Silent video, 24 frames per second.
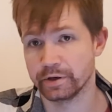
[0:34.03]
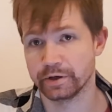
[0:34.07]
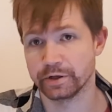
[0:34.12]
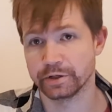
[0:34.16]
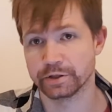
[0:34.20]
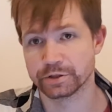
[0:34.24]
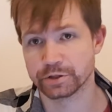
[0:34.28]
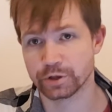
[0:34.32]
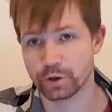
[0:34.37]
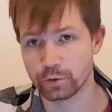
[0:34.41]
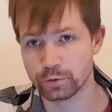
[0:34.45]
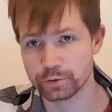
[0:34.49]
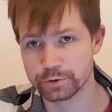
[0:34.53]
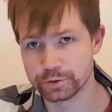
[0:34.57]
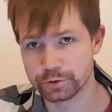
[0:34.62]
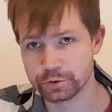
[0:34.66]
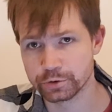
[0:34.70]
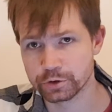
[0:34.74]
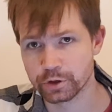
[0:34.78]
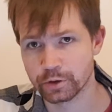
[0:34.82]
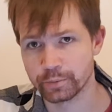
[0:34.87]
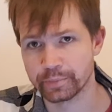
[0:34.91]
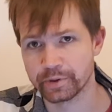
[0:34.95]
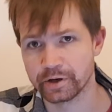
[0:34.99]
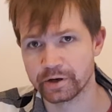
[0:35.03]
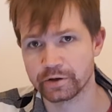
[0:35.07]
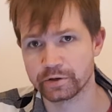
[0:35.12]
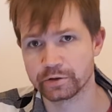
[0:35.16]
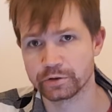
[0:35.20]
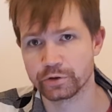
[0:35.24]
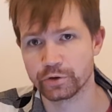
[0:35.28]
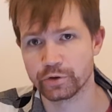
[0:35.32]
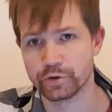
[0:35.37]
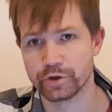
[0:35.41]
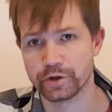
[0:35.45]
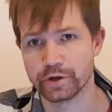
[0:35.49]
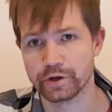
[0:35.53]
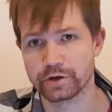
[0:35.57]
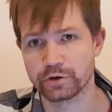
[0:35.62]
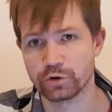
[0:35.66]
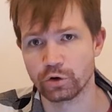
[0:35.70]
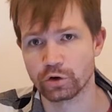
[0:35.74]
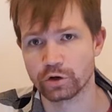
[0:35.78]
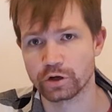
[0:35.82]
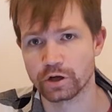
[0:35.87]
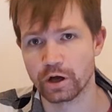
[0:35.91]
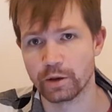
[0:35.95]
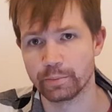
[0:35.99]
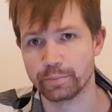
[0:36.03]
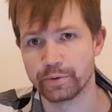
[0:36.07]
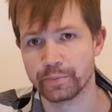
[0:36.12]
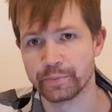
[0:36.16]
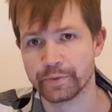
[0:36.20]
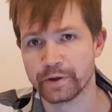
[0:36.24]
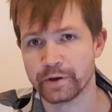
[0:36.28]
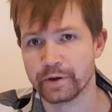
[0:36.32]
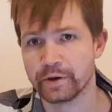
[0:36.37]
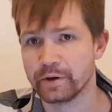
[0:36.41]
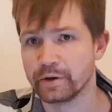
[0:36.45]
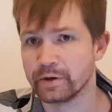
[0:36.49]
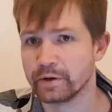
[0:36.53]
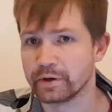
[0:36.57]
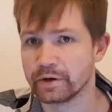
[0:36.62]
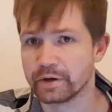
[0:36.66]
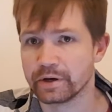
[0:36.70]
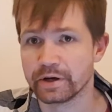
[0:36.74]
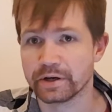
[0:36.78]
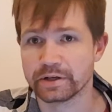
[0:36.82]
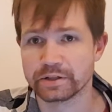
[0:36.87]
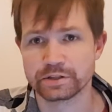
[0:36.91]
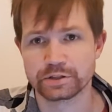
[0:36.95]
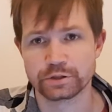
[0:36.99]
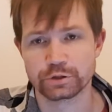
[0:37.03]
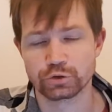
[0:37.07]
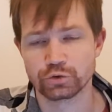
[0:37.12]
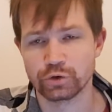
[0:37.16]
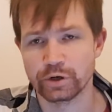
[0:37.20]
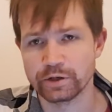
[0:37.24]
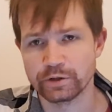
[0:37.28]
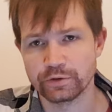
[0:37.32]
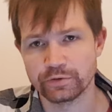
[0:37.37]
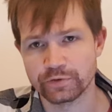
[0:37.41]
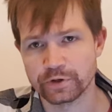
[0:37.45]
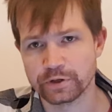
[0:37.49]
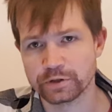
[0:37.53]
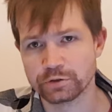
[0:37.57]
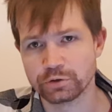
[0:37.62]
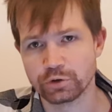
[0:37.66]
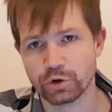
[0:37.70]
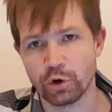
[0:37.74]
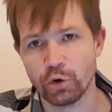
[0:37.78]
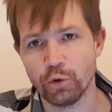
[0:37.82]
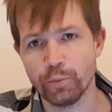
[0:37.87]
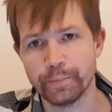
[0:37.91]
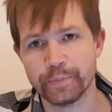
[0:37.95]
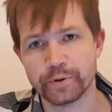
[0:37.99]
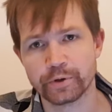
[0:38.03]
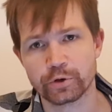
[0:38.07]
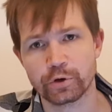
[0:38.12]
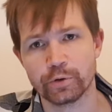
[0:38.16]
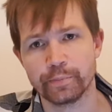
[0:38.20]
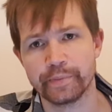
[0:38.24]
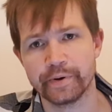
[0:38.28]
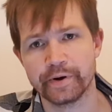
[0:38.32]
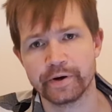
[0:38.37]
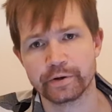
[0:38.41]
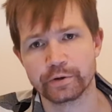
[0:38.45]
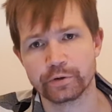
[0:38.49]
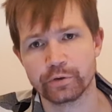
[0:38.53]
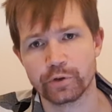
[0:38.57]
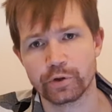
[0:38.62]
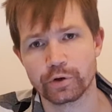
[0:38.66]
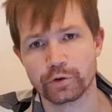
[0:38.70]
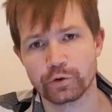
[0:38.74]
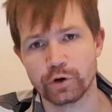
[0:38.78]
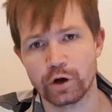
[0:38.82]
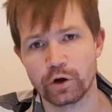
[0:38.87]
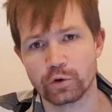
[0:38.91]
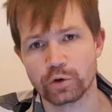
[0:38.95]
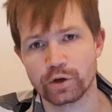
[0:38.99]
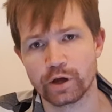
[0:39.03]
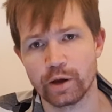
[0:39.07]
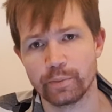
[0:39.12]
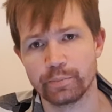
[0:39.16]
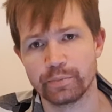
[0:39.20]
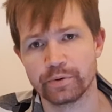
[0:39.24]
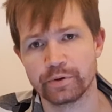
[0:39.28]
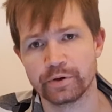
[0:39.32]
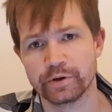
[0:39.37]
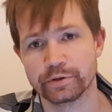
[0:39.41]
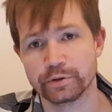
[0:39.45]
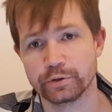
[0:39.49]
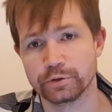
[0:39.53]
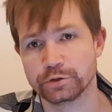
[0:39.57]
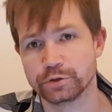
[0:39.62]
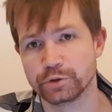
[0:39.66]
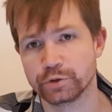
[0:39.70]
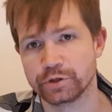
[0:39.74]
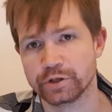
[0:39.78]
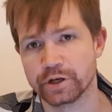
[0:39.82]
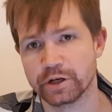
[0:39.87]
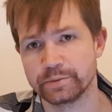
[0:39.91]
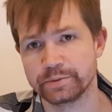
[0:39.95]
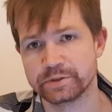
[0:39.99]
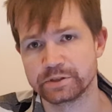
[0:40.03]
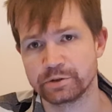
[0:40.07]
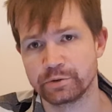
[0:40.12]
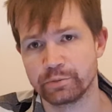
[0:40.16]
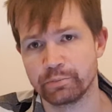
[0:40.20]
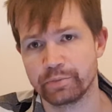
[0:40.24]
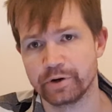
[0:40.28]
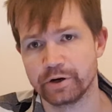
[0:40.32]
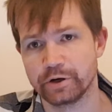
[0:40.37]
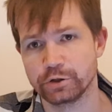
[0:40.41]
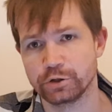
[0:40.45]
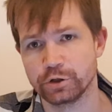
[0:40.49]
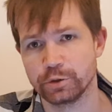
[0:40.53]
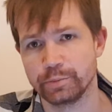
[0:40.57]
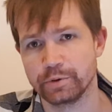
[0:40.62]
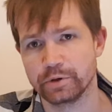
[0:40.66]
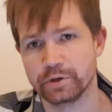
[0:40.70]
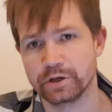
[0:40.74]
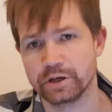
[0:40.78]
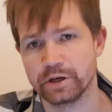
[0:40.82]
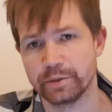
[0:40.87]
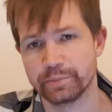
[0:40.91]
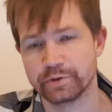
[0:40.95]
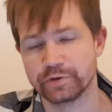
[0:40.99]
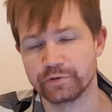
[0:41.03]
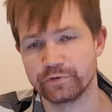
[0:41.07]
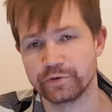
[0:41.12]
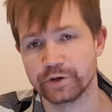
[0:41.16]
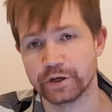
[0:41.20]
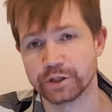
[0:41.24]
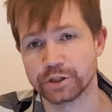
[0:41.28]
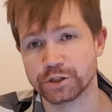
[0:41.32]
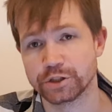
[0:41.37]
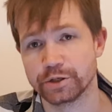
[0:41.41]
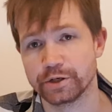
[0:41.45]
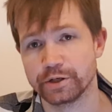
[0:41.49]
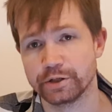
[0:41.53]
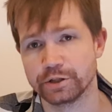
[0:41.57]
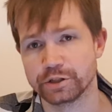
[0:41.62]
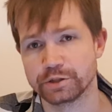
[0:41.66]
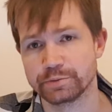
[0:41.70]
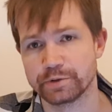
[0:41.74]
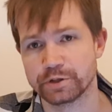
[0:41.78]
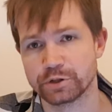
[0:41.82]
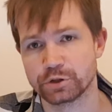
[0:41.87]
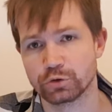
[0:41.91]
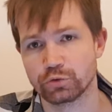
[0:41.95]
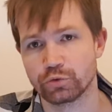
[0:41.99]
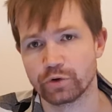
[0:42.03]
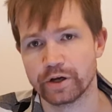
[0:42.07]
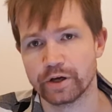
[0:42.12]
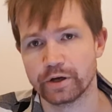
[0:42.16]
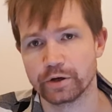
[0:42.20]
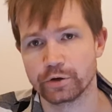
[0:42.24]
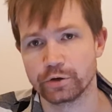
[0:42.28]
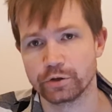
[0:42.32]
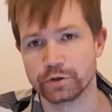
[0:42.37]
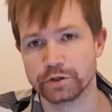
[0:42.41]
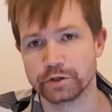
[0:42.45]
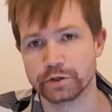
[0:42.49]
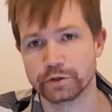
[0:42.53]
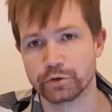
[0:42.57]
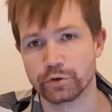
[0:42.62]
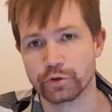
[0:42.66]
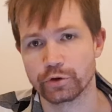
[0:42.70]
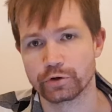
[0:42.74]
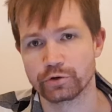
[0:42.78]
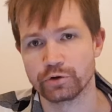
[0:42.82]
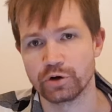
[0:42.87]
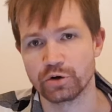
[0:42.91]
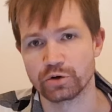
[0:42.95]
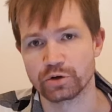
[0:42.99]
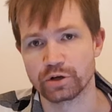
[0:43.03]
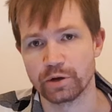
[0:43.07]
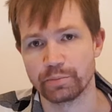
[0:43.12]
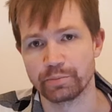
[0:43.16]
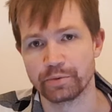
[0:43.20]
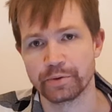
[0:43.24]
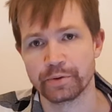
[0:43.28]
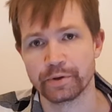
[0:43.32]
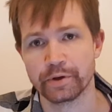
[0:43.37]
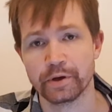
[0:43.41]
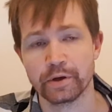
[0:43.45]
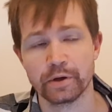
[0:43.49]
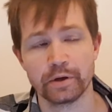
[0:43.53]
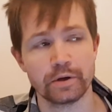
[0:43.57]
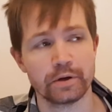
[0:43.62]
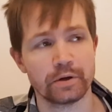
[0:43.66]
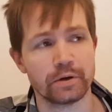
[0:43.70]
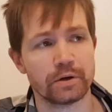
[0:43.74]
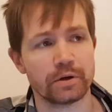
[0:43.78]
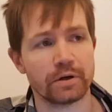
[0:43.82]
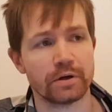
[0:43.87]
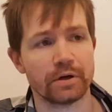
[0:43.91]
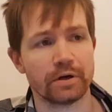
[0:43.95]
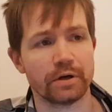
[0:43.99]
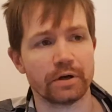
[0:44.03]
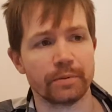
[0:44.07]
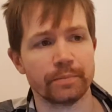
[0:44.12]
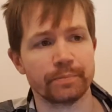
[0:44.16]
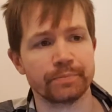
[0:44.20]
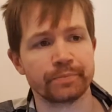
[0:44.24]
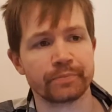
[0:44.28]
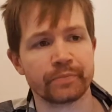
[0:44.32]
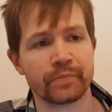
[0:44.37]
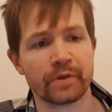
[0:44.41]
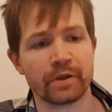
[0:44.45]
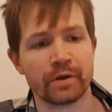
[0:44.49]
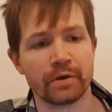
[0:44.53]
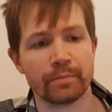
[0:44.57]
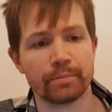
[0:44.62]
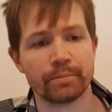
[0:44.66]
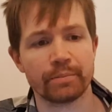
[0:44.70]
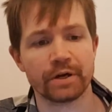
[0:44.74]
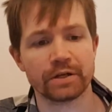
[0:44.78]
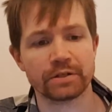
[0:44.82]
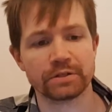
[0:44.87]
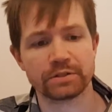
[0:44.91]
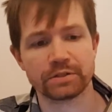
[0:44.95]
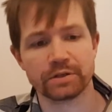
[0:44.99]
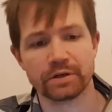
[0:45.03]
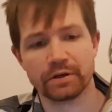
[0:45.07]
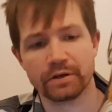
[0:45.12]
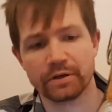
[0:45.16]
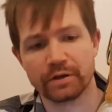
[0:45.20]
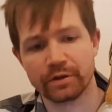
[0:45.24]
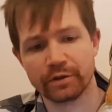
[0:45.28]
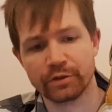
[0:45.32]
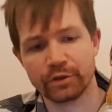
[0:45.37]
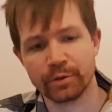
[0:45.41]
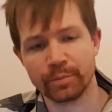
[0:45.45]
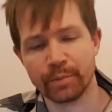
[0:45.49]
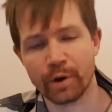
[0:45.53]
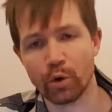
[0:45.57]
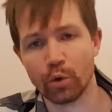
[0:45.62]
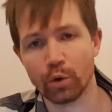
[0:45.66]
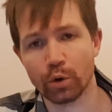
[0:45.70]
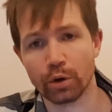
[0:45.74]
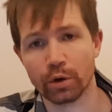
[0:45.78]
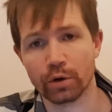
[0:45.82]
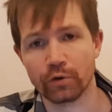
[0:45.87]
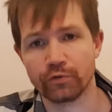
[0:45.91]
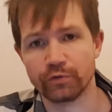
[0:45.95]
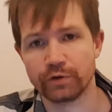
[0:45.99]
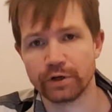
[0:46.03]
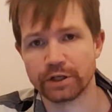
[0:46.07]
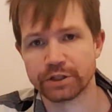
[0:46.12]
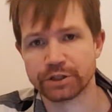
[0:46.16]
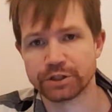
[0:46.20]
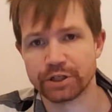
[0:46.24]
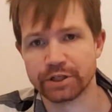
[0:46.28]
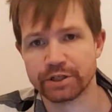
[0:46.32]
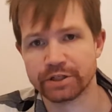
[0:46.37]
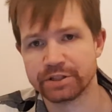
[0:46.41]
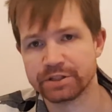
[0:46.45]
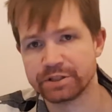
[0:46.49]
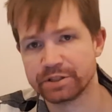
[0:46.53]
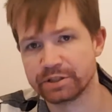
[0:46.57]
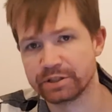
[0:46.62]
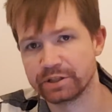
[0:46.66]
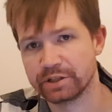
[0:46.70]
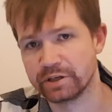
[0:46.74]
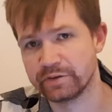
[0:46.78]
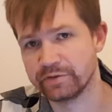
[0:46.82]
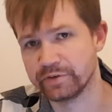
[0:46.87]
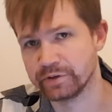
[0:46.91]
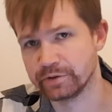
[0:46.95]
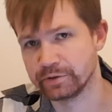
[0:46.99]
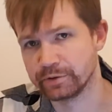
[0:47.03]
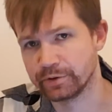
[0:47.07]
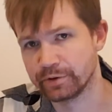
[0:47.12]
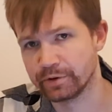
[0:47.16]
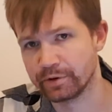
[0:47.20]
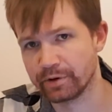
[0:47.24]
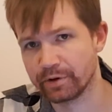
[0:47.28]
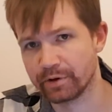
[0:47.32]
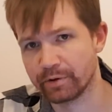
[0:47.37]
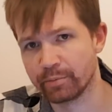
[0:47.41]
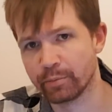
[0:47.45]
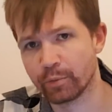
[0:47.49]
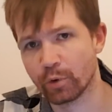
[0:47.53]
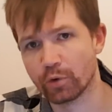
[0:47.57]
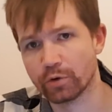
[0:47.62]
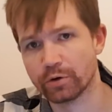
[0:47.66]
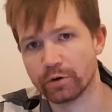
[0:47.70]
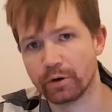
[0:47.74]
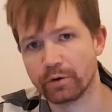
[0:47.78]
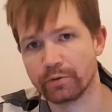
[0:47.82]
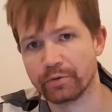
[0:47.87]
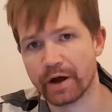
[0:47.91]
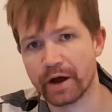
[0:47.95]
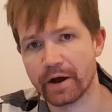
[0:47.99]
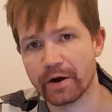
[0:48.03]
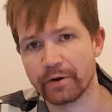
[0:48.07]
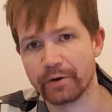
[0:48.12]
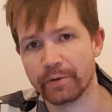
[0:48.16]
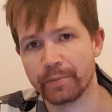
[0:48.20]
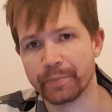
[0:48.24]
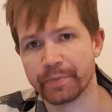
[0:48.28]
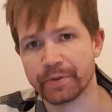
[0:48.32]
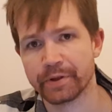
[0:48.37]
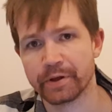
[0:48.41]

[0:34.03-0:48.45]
It's older comparing to the crown cap. It's quite fun to open comparing to the crown cap, and also it helps the beer to be kept fresh in a special way according to the crown cap. But the Maurer Flasche is even more rare